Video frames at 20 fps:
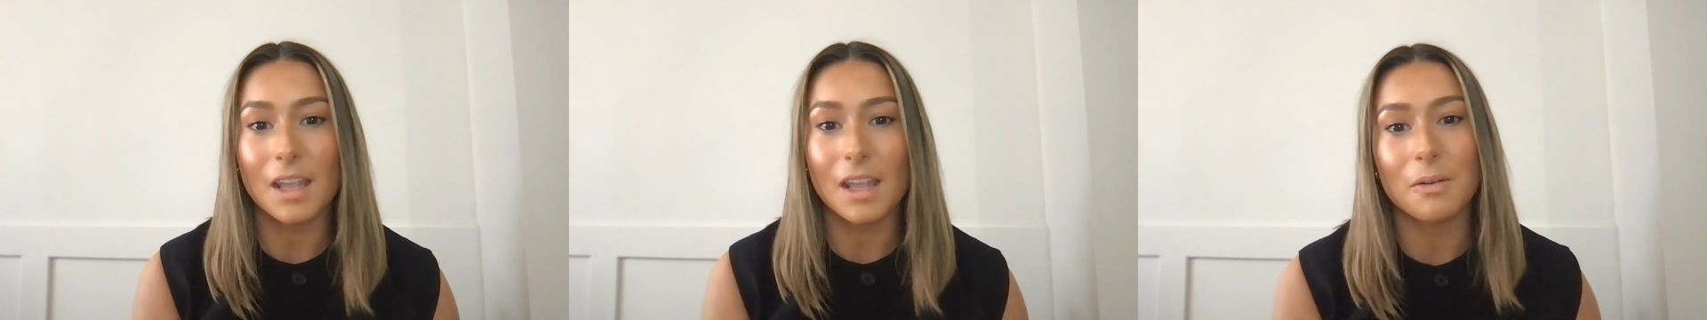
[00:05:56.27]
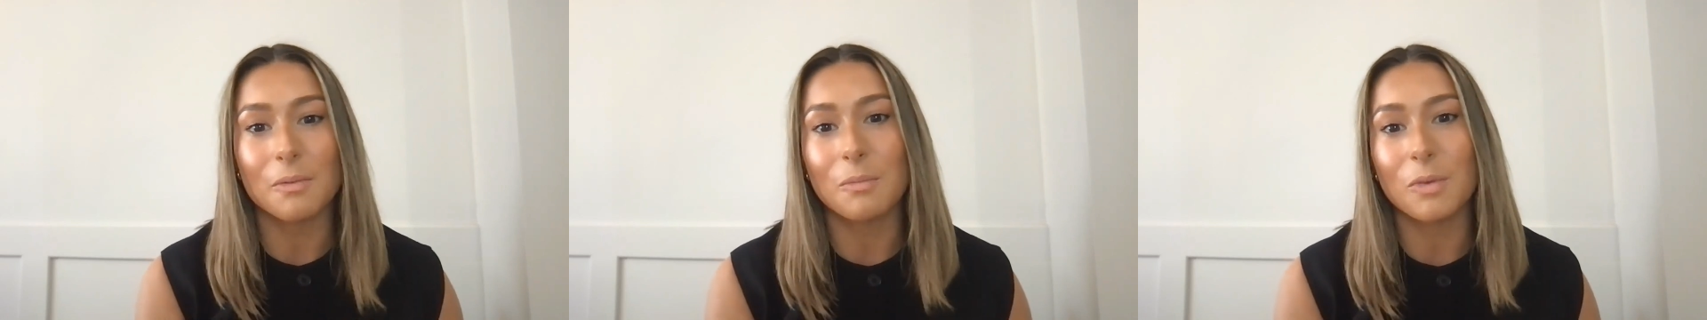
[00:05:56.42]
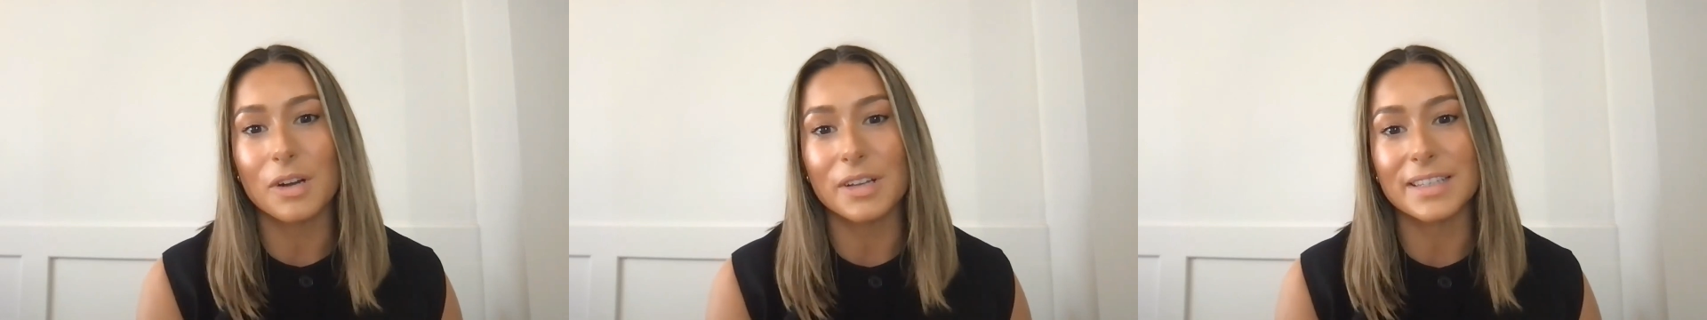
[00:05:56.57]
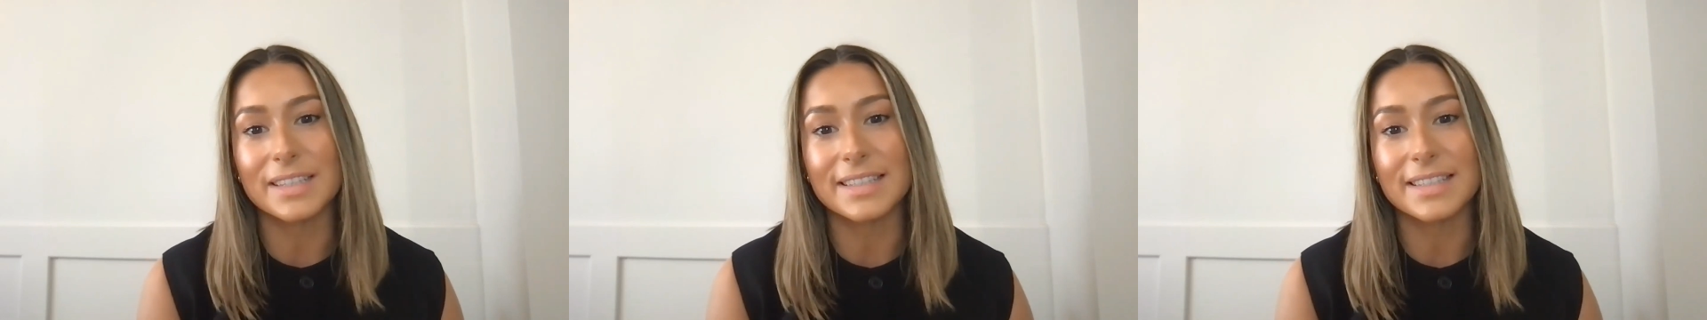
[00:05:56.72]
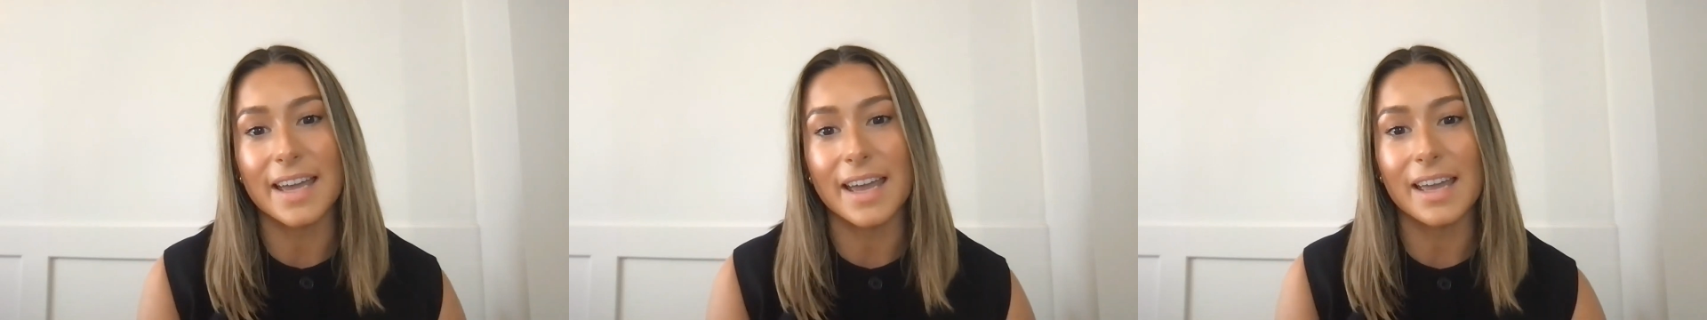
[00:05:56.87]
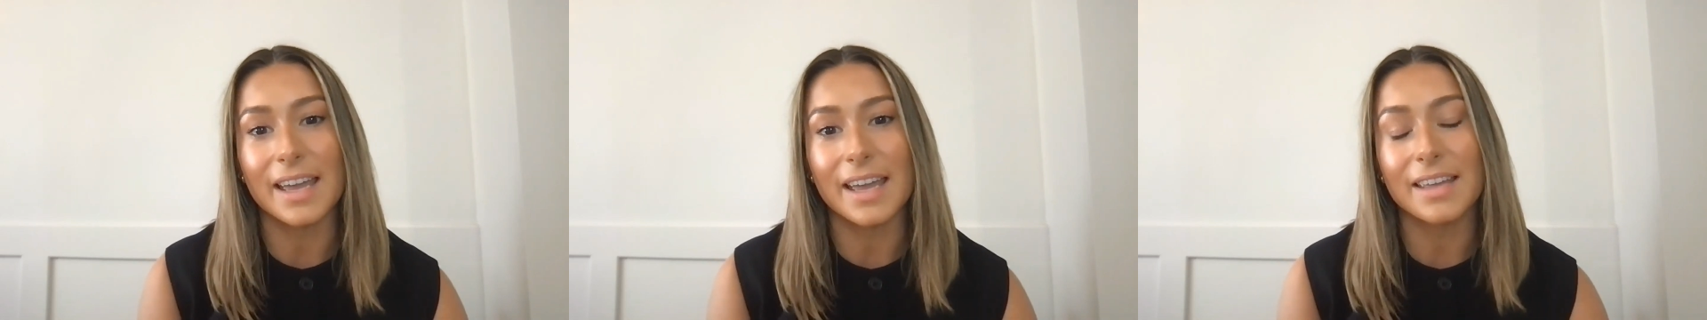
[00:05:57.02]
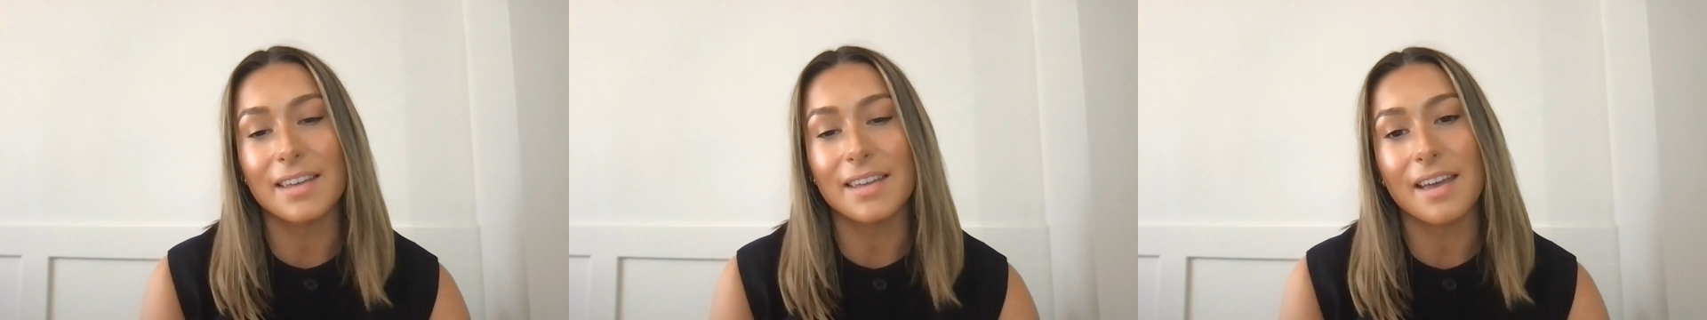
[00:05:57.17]
one
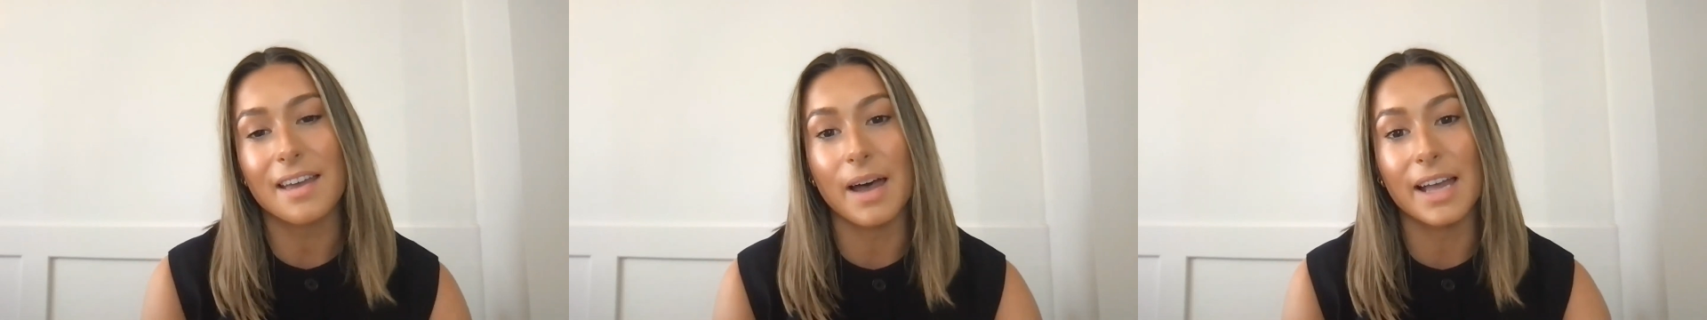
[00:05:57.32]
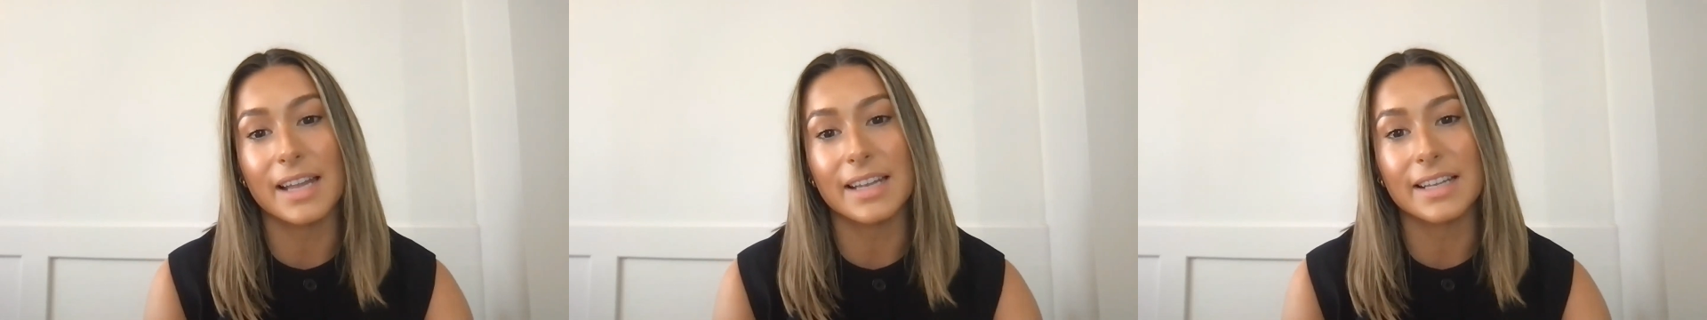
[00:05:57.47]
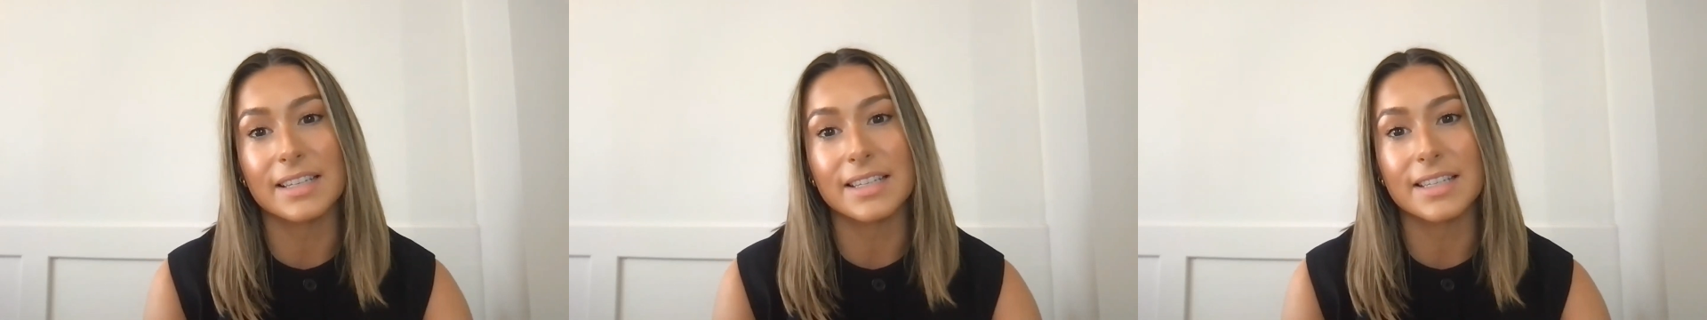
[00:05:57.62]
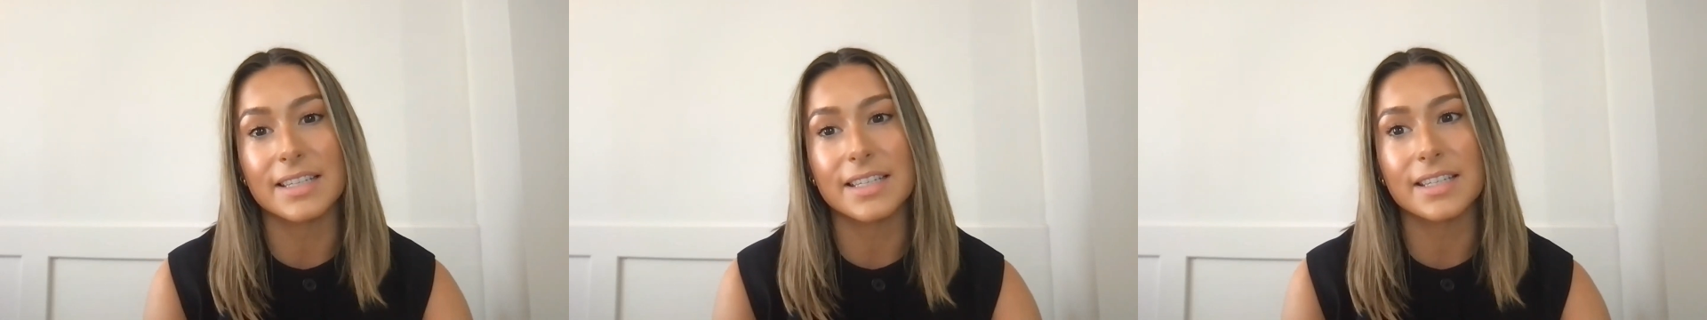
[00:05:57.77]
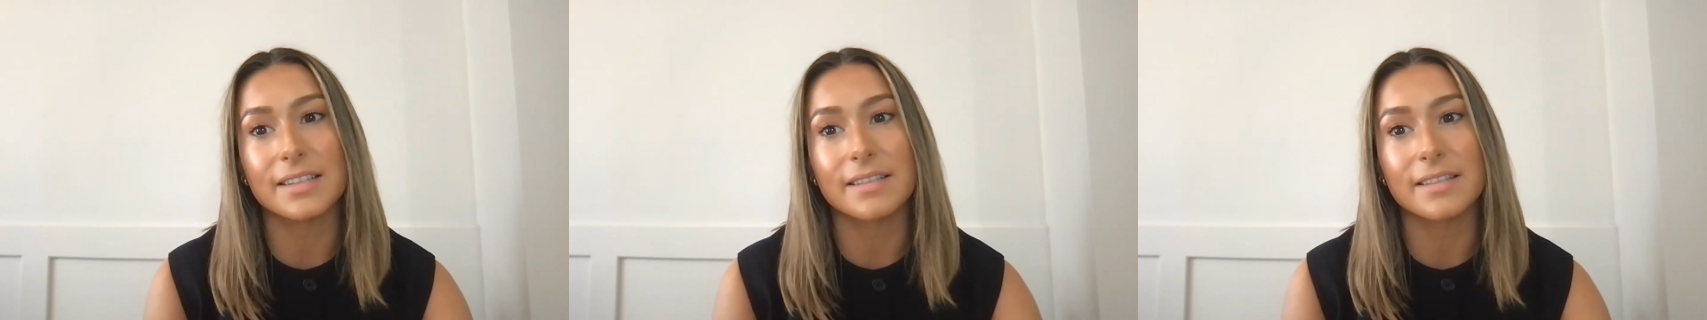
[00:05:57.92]
day. And